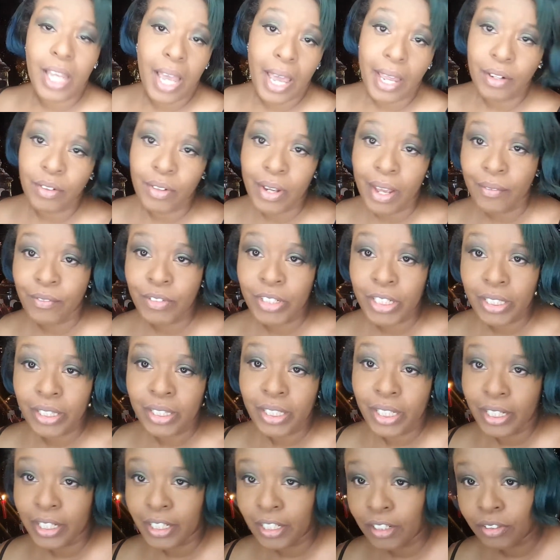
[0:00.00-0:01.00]
I don't have
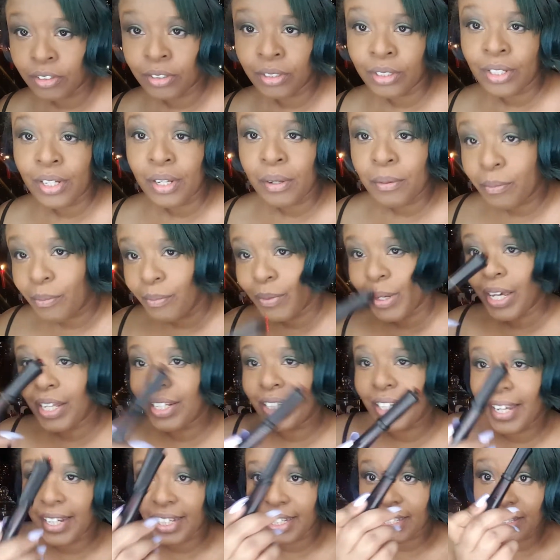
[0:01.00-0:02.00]
anything here,
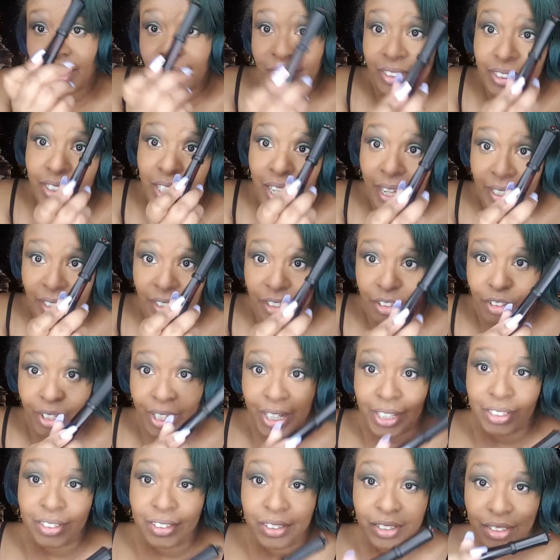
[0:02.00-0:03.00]
but like this kind of
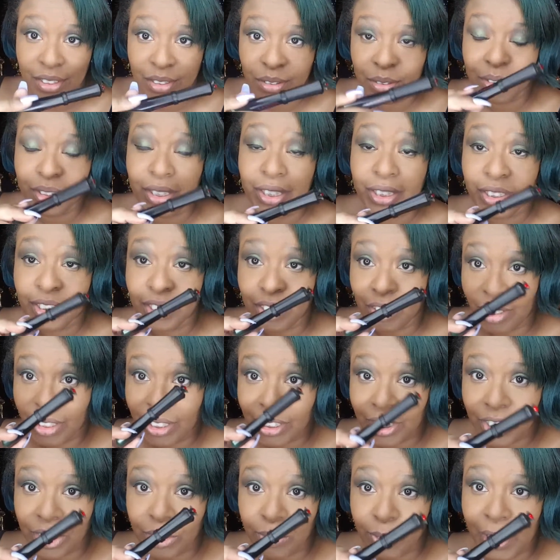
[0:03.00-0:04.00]
green, so
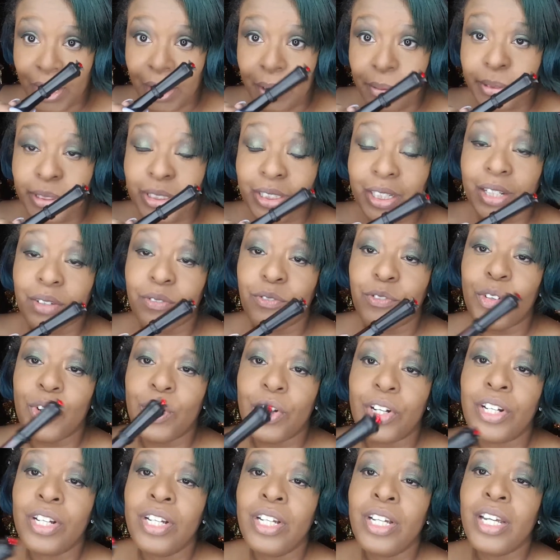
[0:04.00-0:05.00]
this is what I was looking
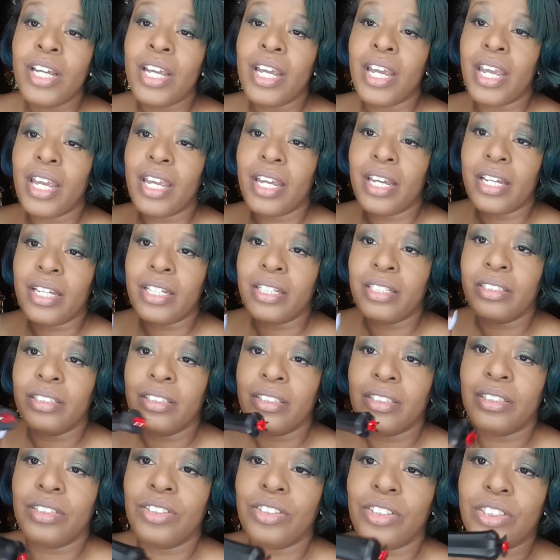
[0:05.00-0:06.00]
for,
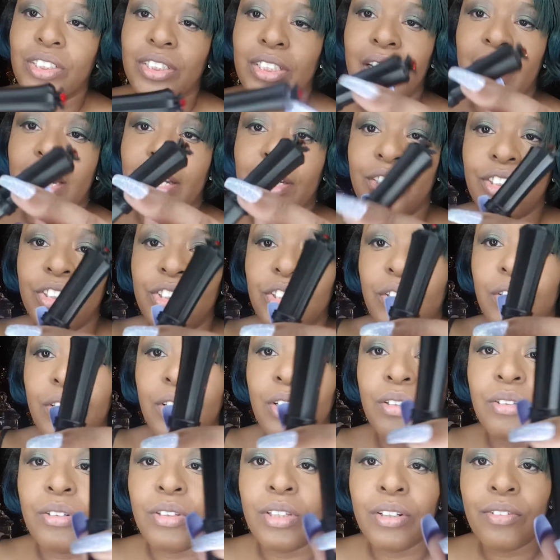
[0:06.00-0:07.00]
and just kind of show
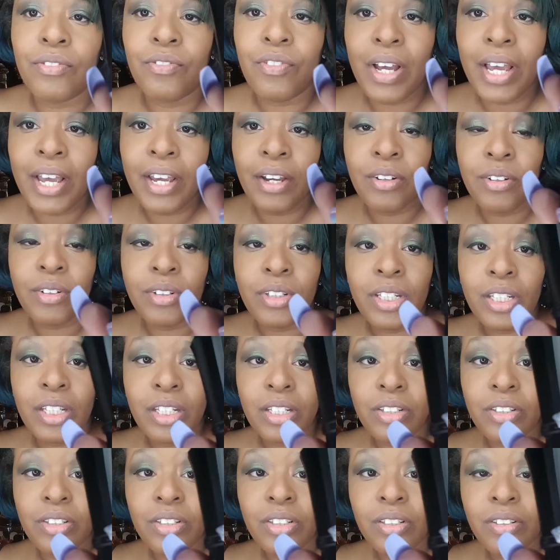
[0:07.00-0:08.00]
you the vial
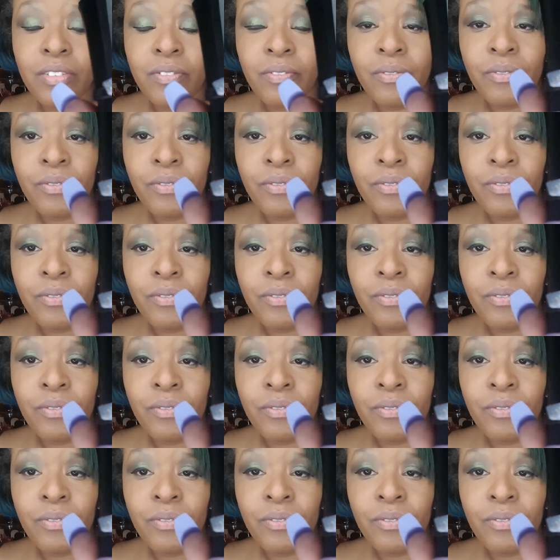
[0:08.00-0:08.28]
here.